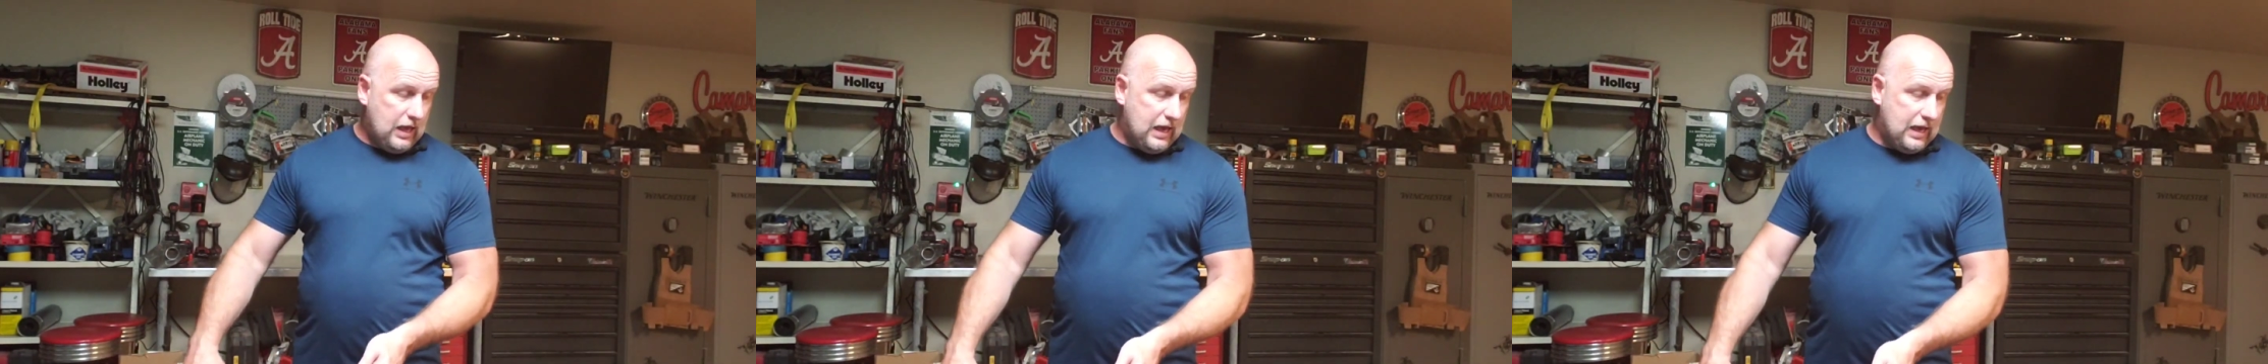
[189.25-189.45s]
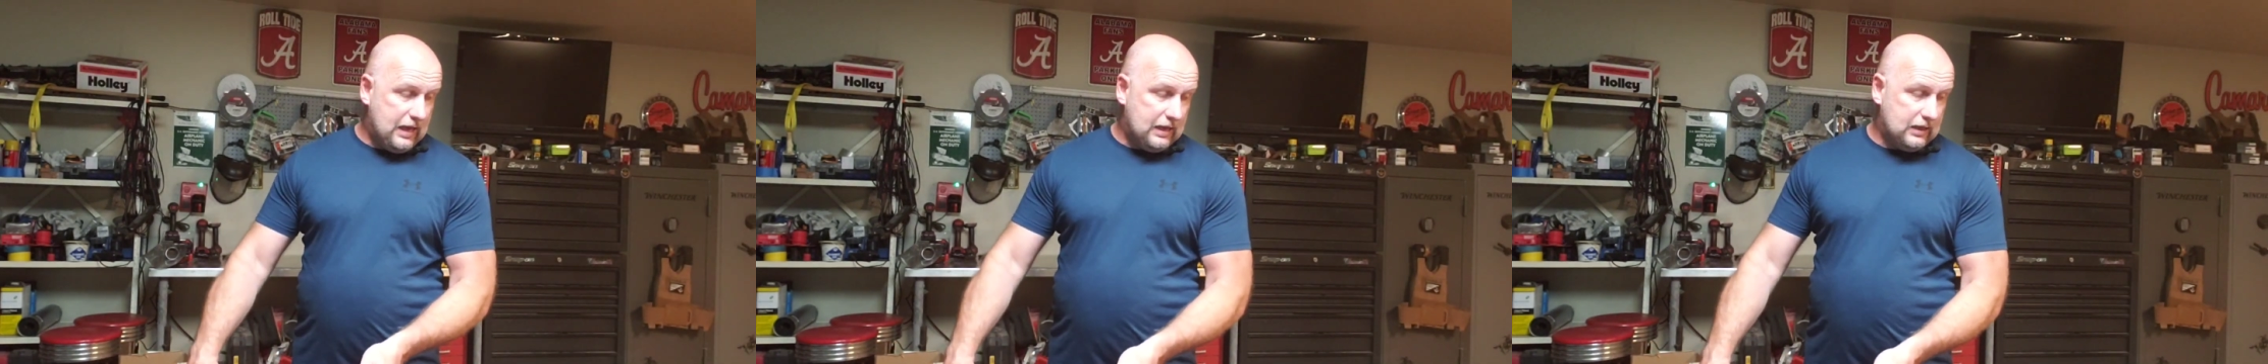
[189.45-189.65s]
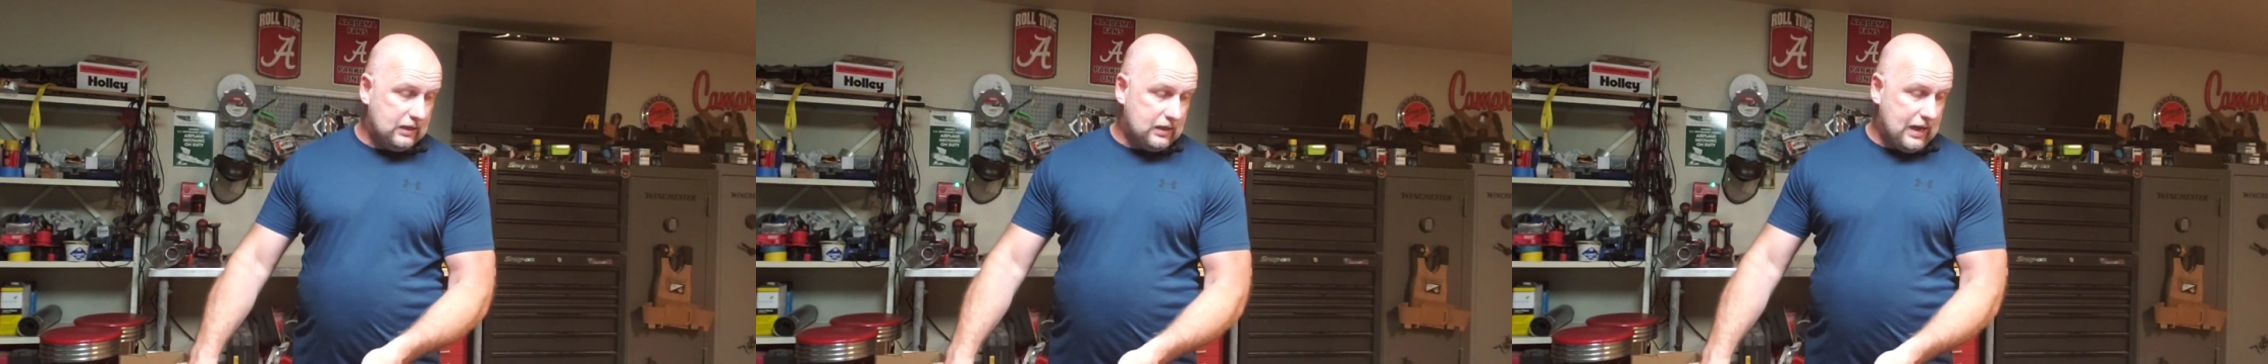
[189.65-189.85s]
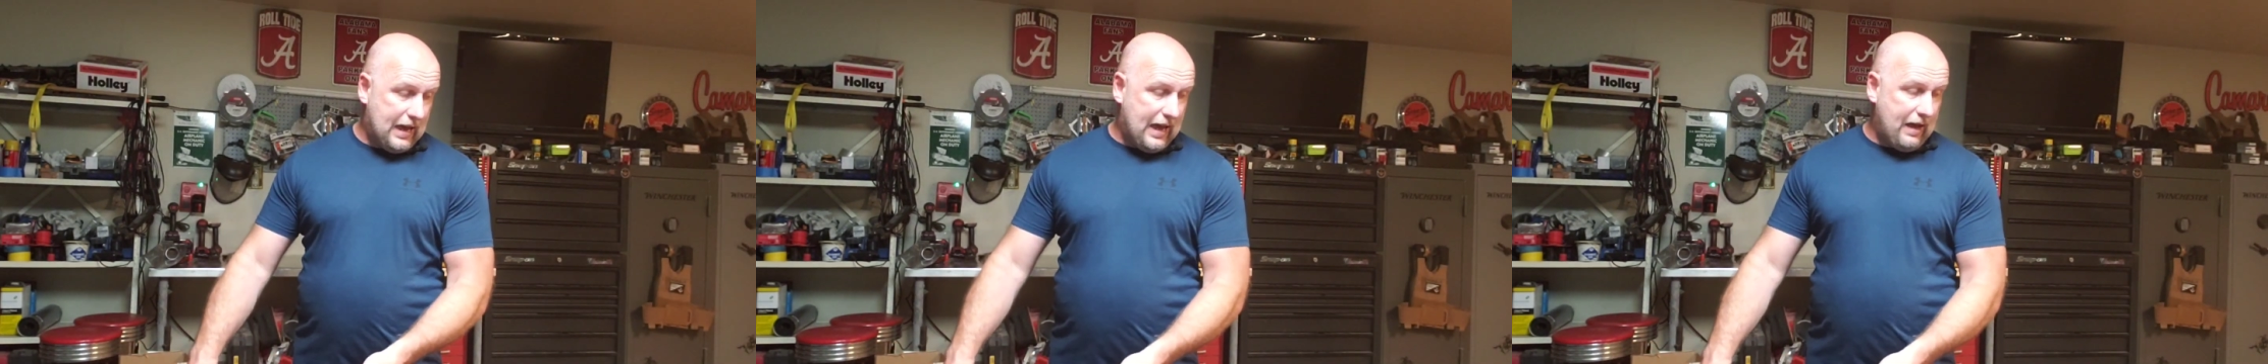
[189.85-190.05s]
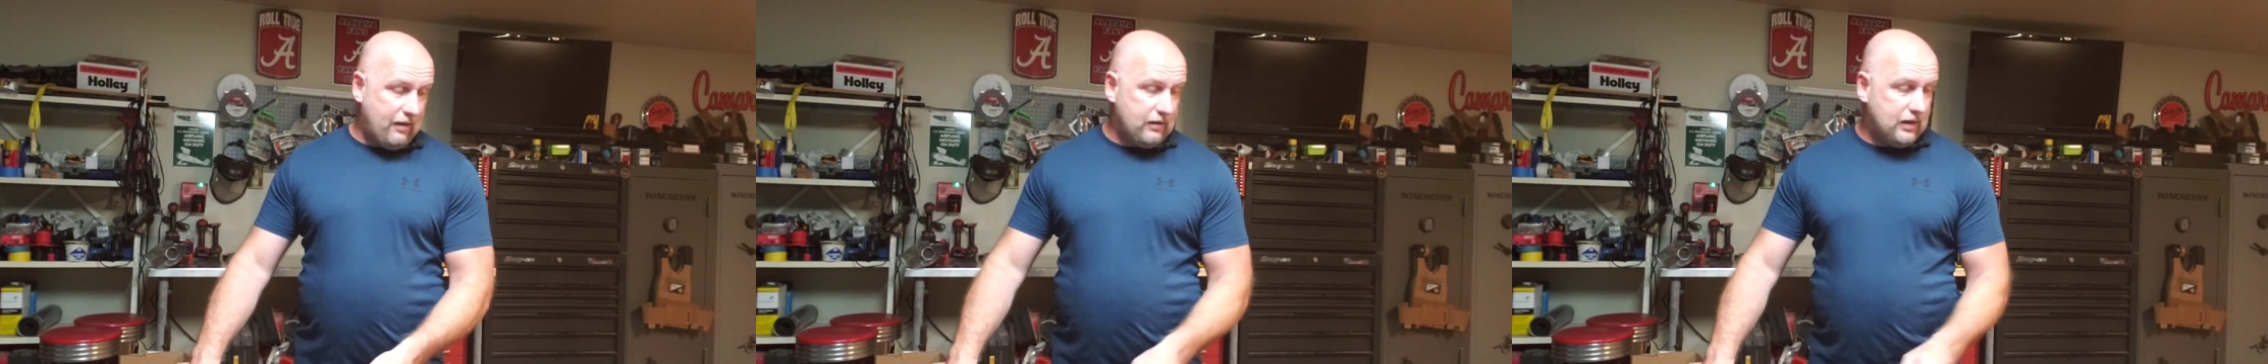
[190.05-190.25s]
And
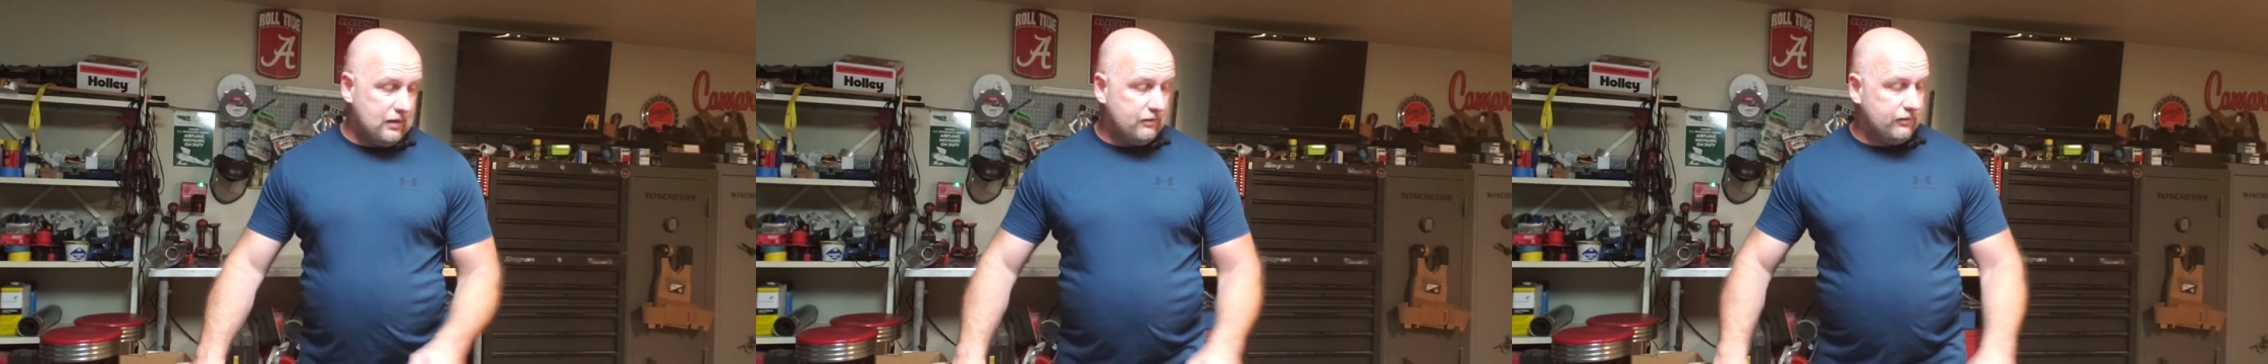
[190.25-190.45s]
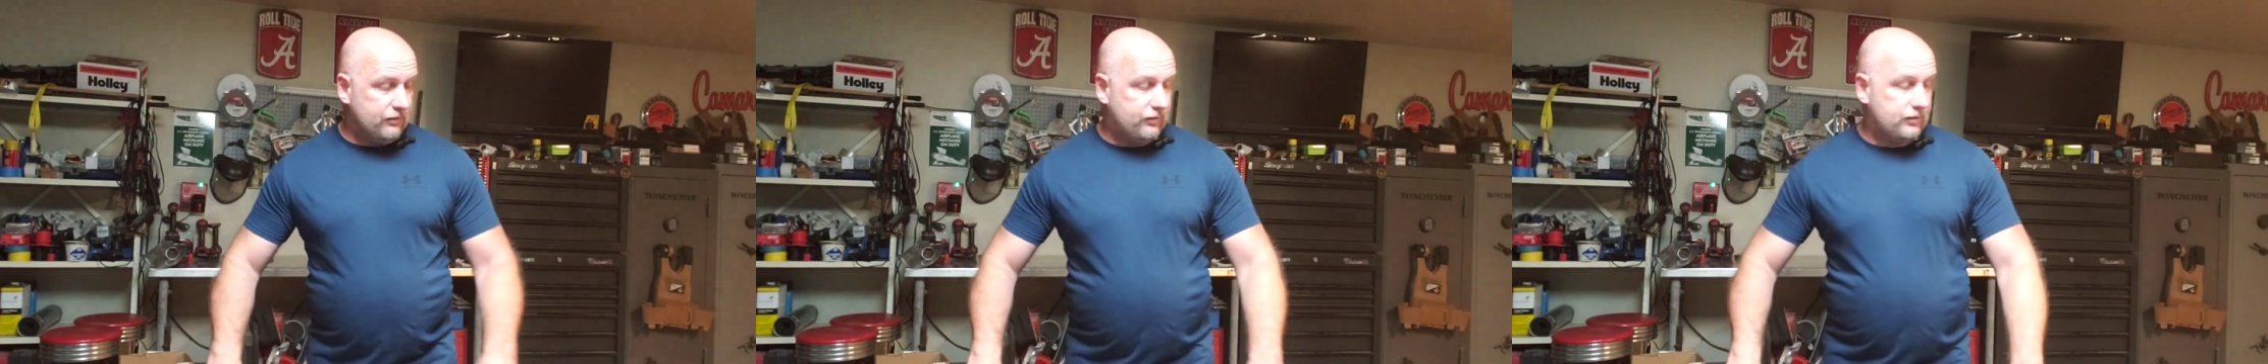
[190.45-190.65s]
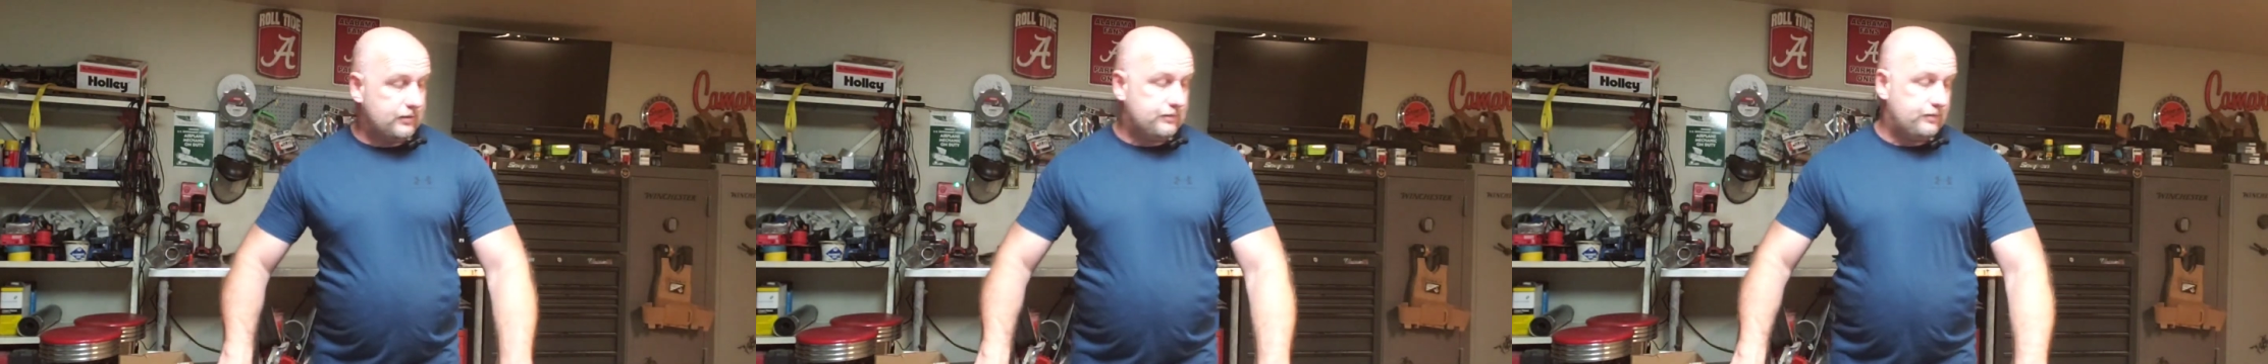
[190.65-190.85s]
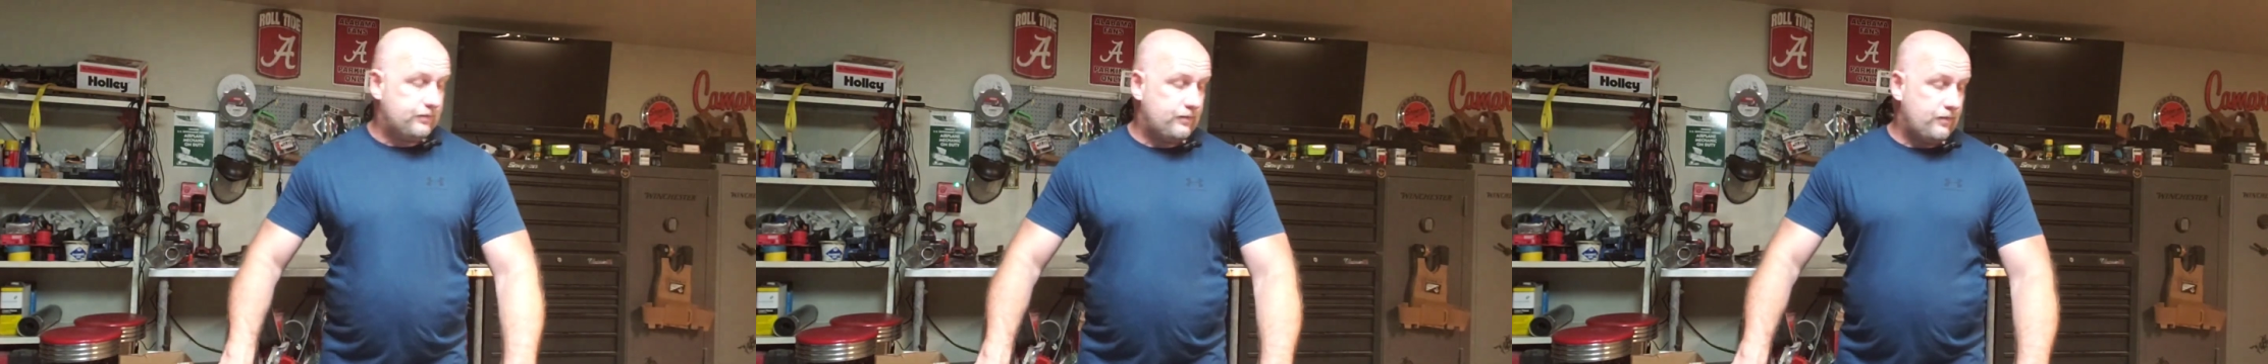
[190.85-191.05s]
I've